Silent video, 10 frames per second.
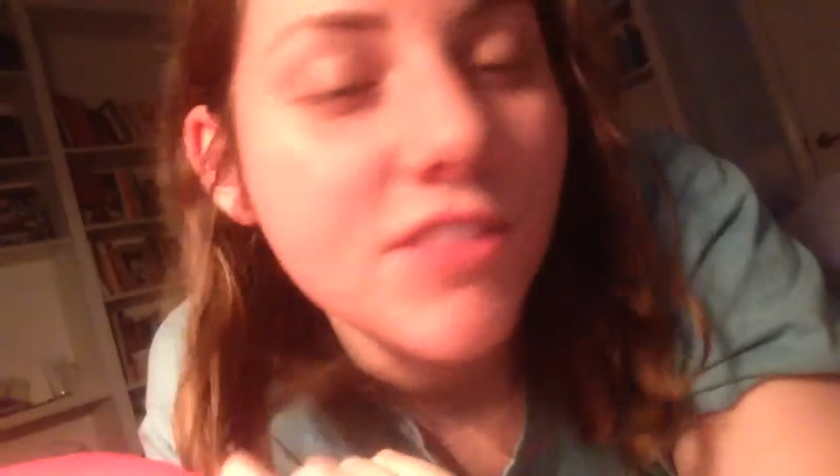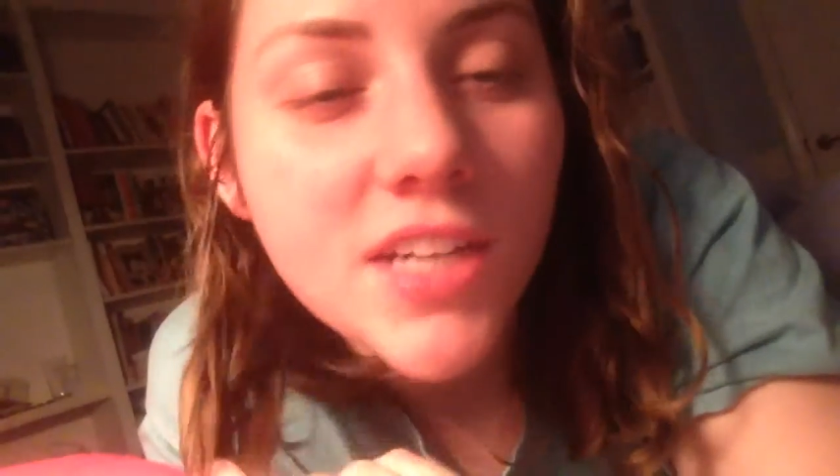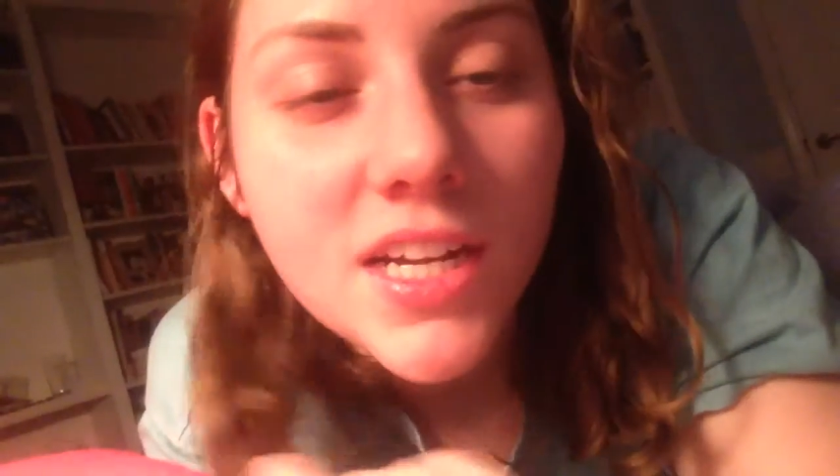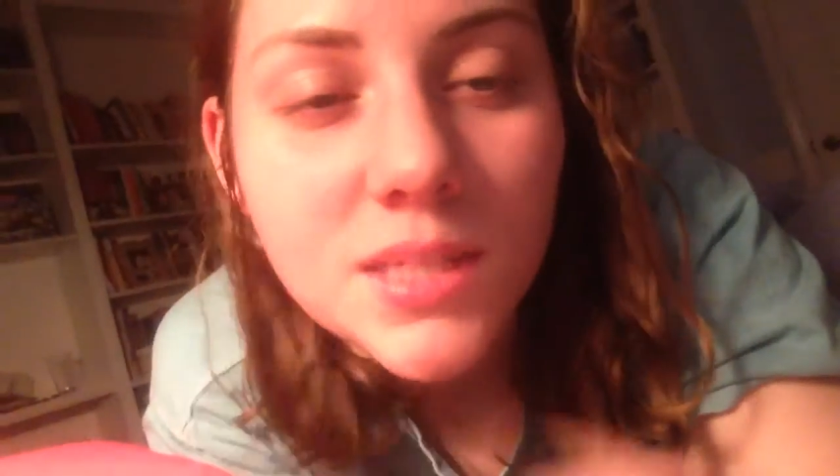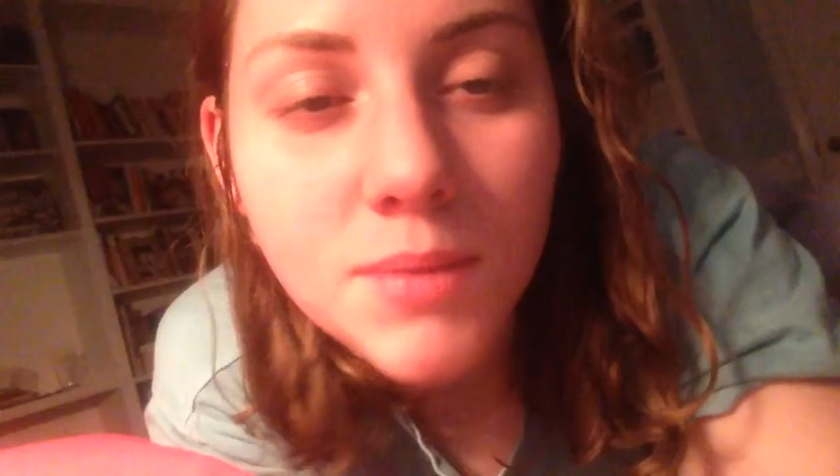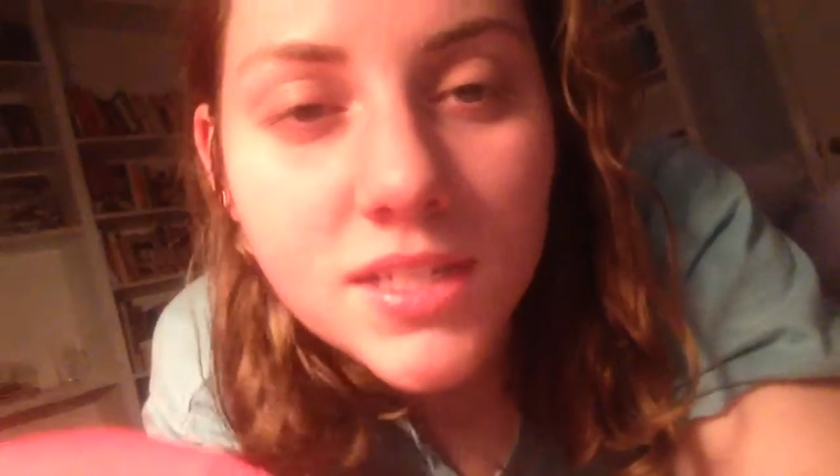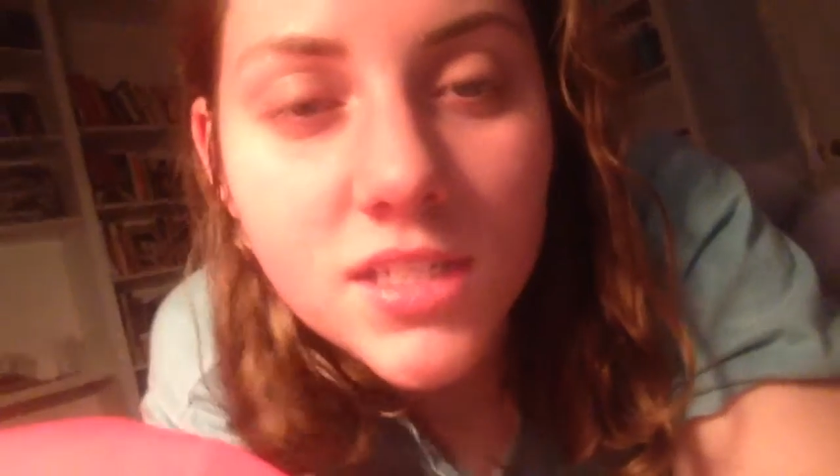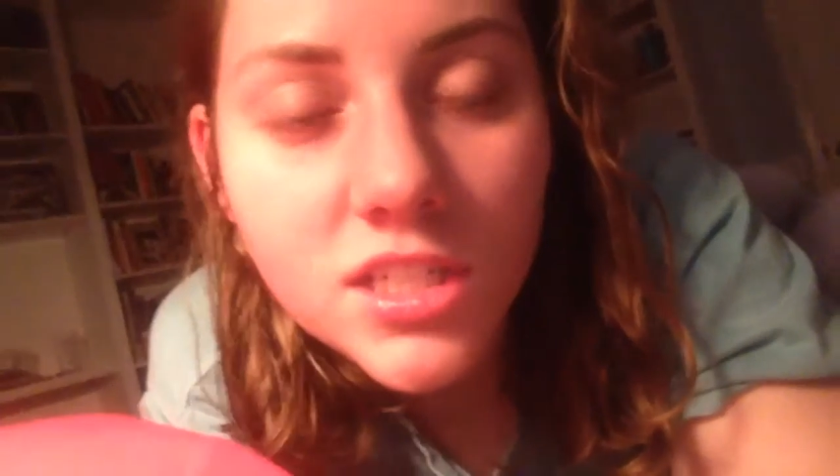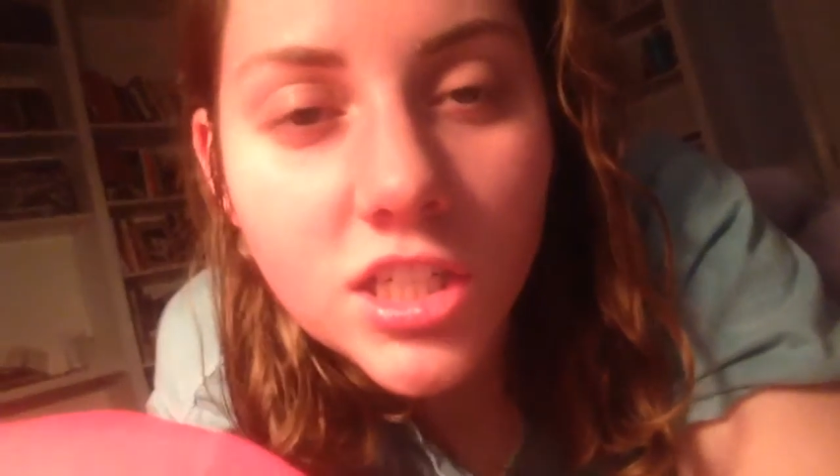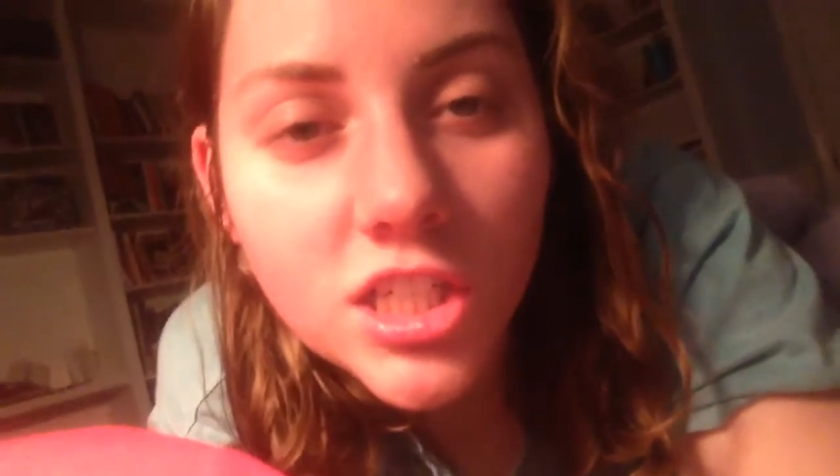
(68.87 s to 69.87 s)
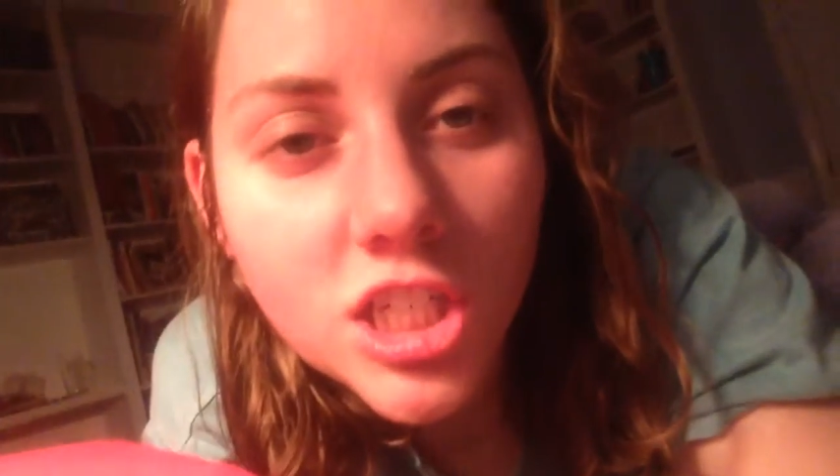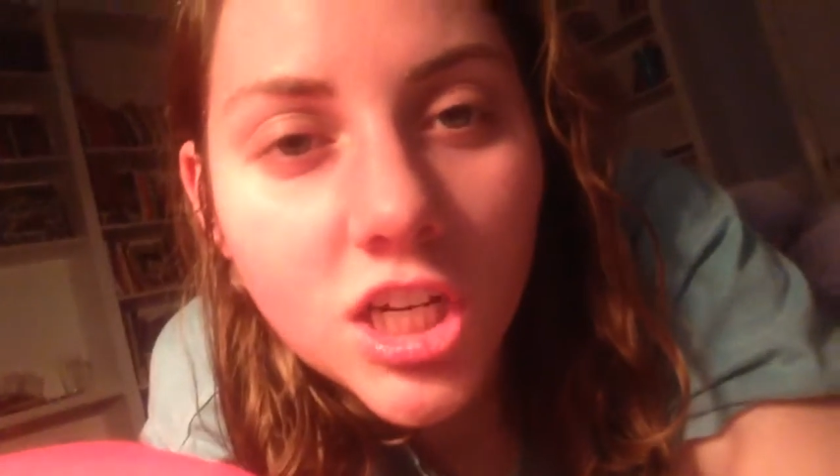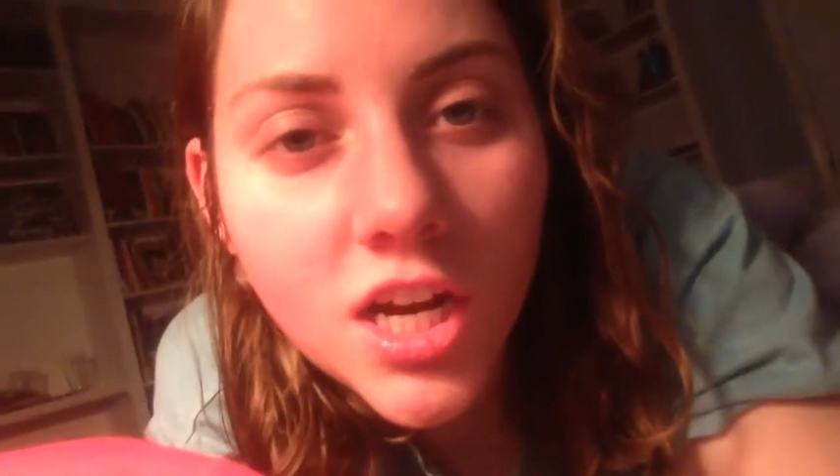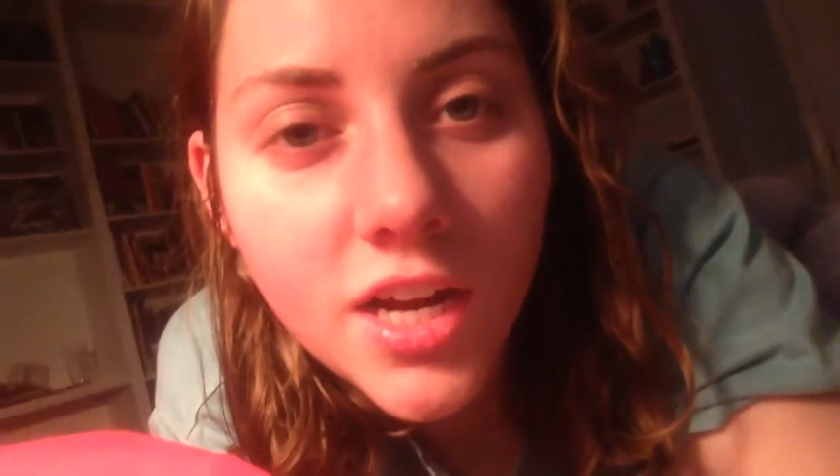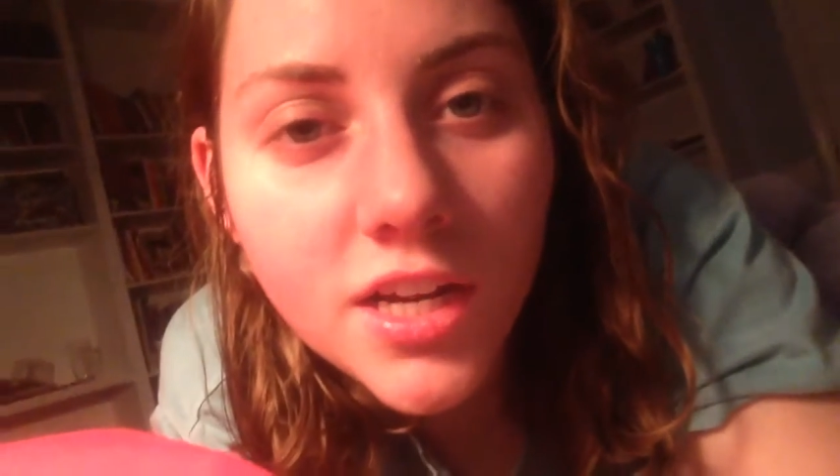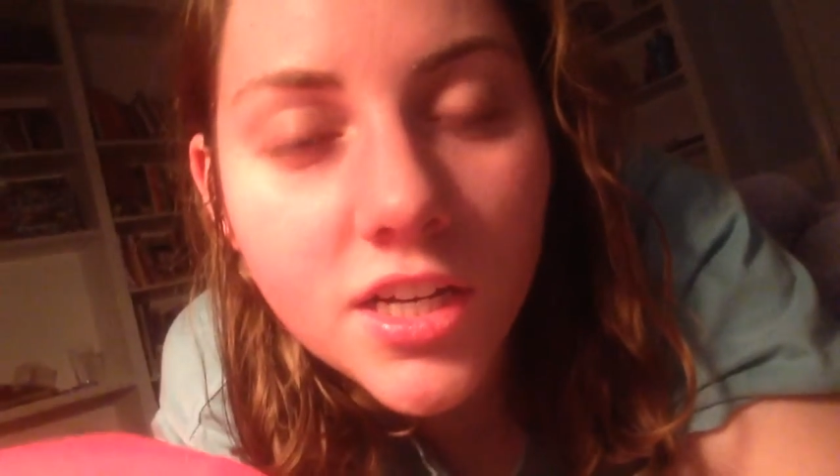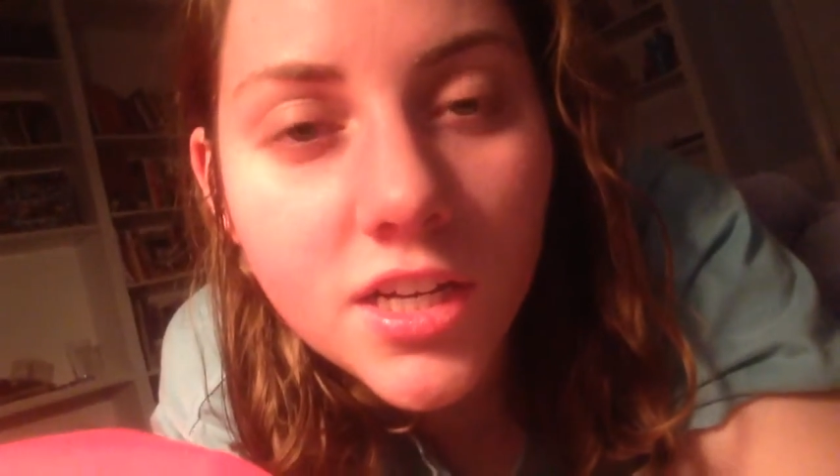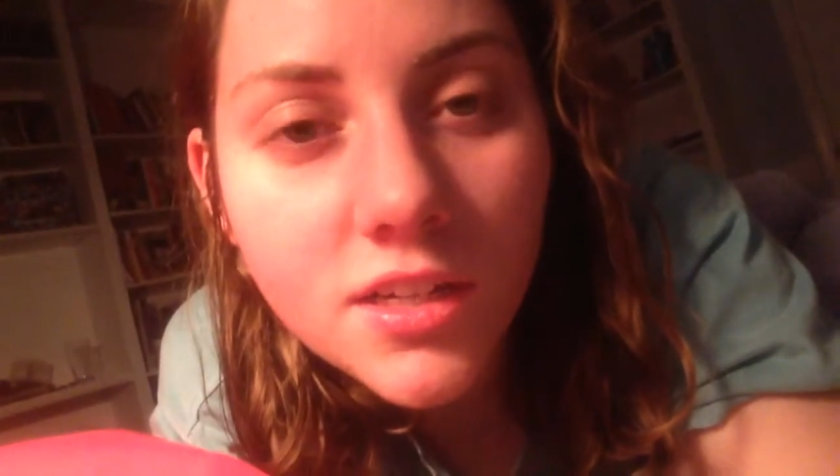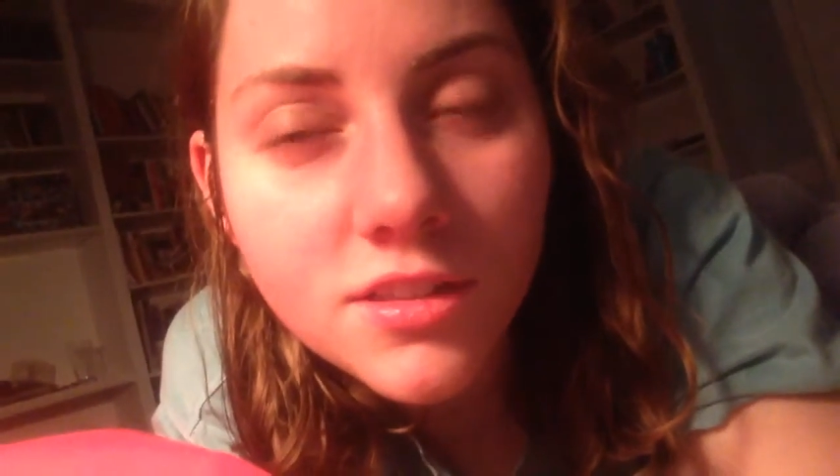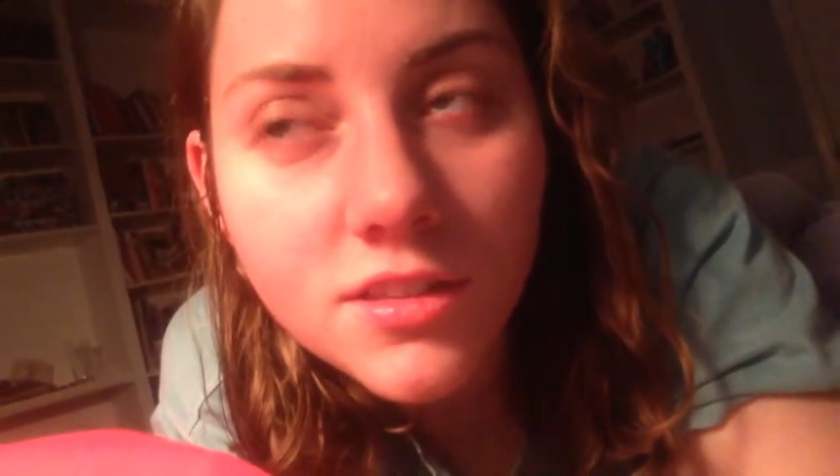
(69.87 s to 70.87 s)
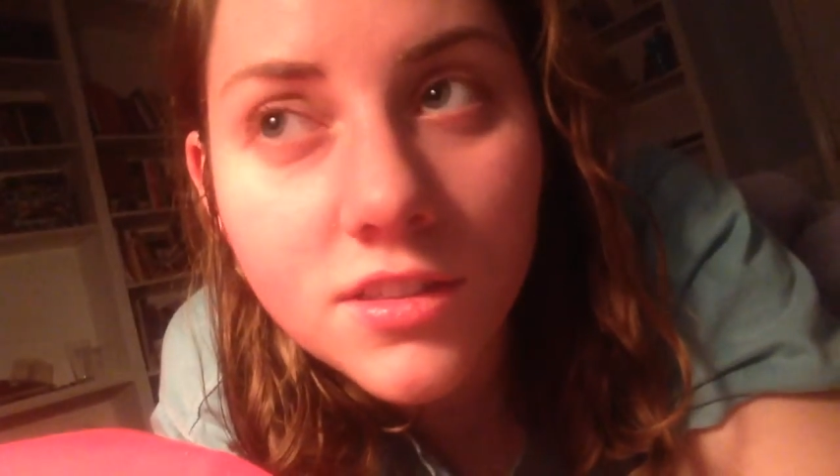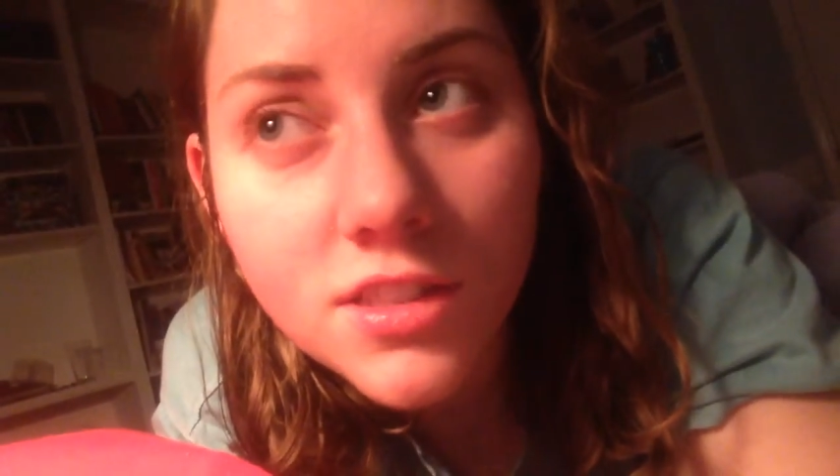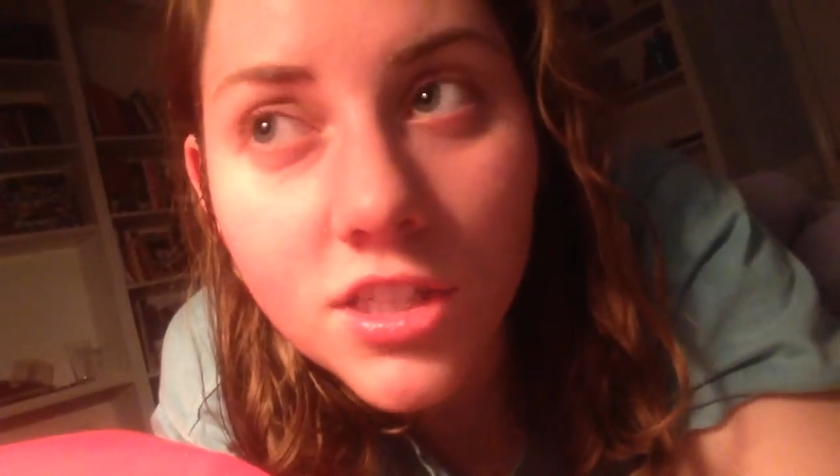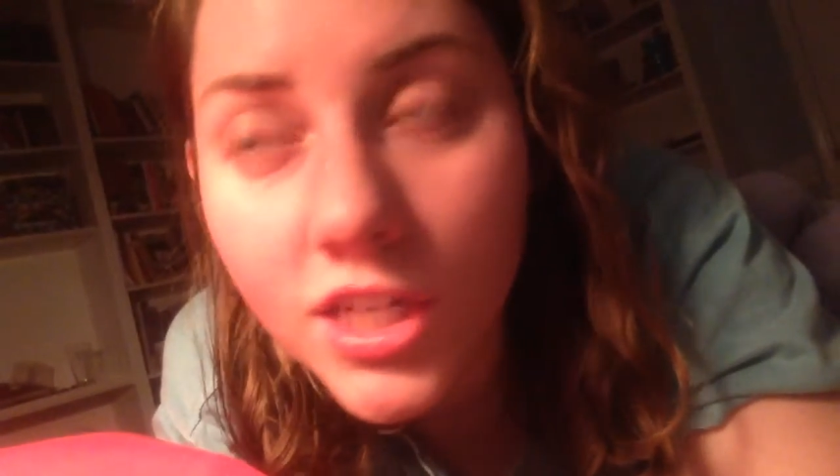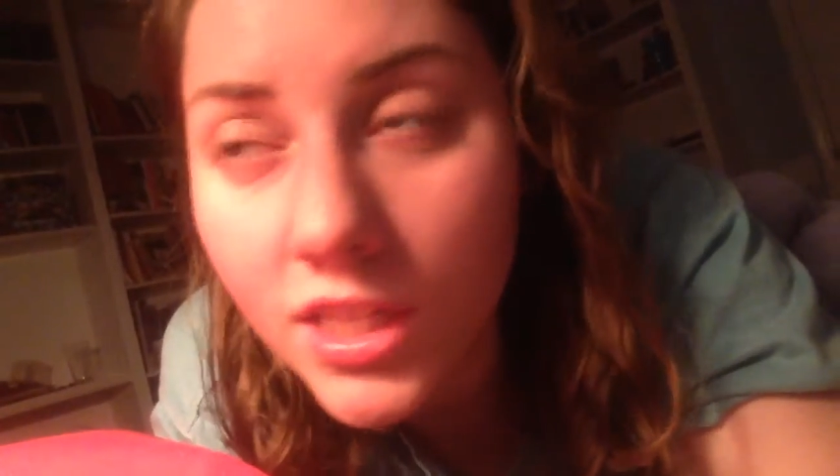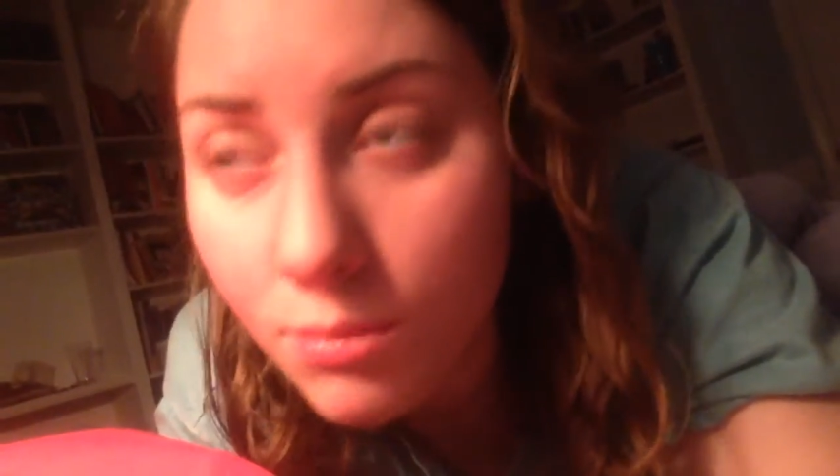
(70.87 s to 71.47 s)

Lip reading: for next semester during the